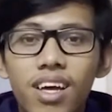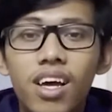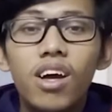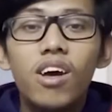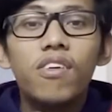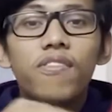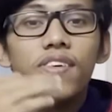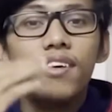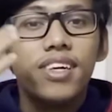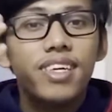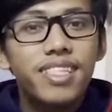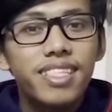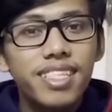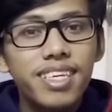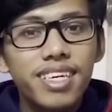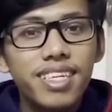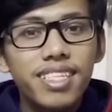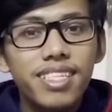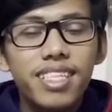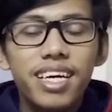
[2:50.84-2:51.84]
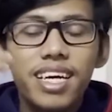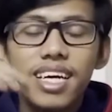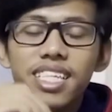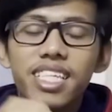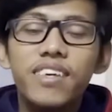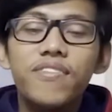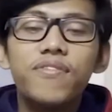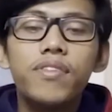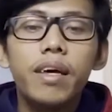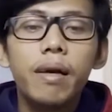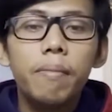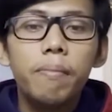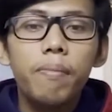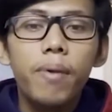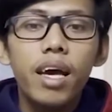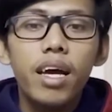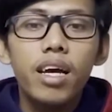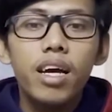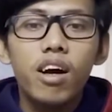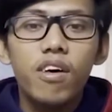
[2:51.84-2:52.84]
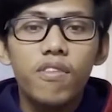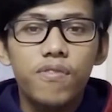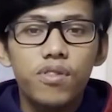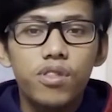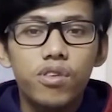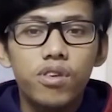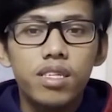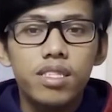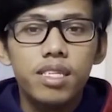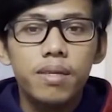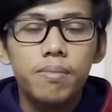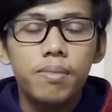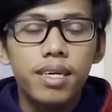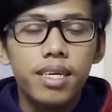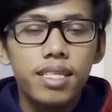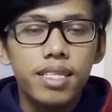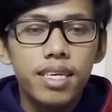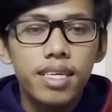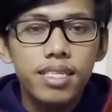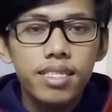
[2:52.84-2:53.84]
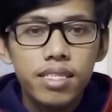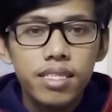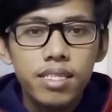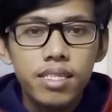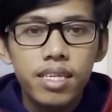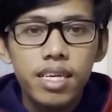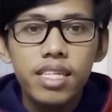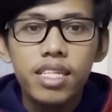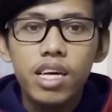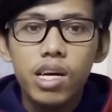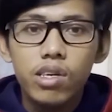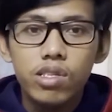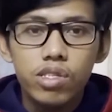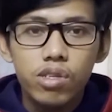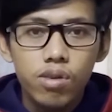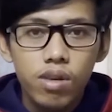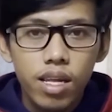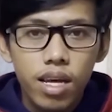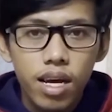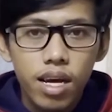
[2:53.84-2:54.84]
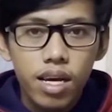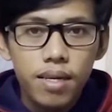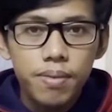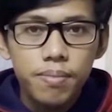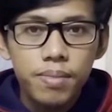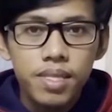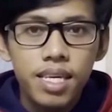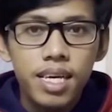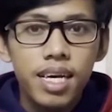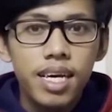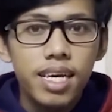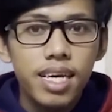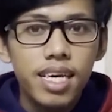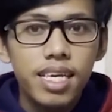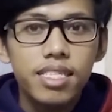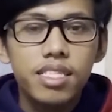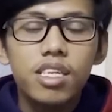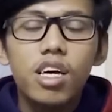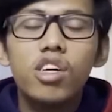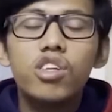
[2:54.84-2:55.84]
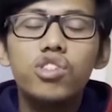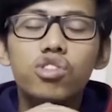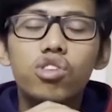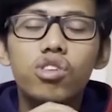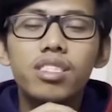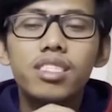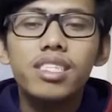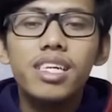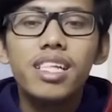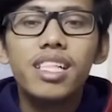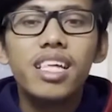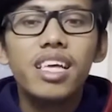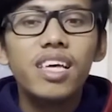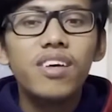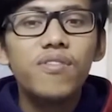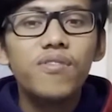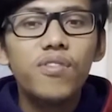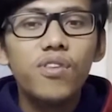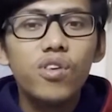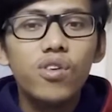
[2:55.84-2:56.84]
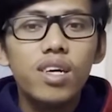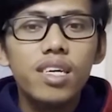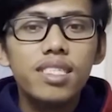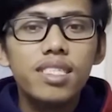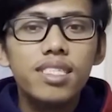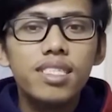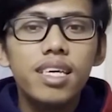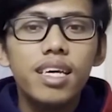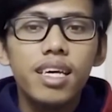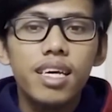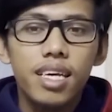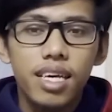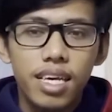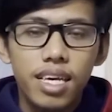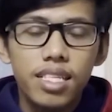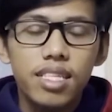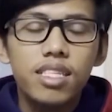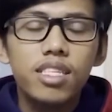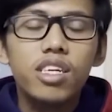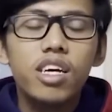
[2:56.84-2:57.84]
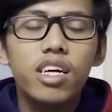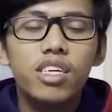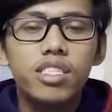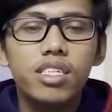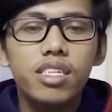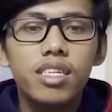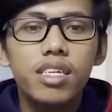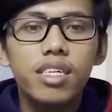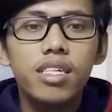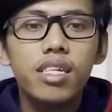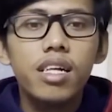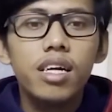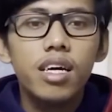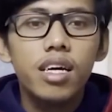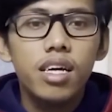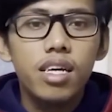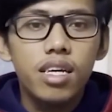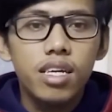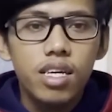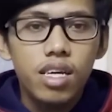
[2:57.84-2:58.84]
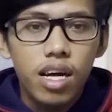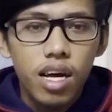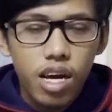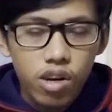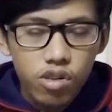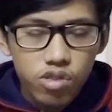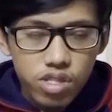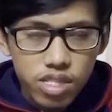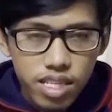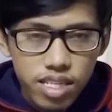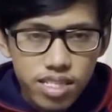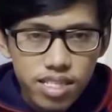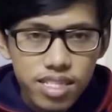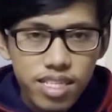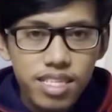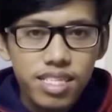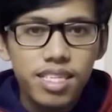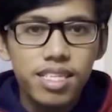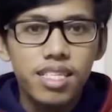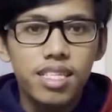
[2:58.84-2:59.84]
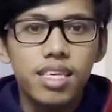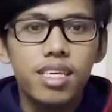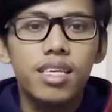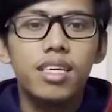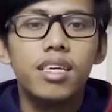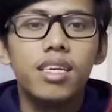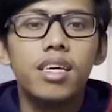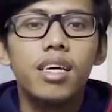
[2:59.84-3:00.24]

For the third negative impact of tourism industry in Australia is social influence in cultural authenticity.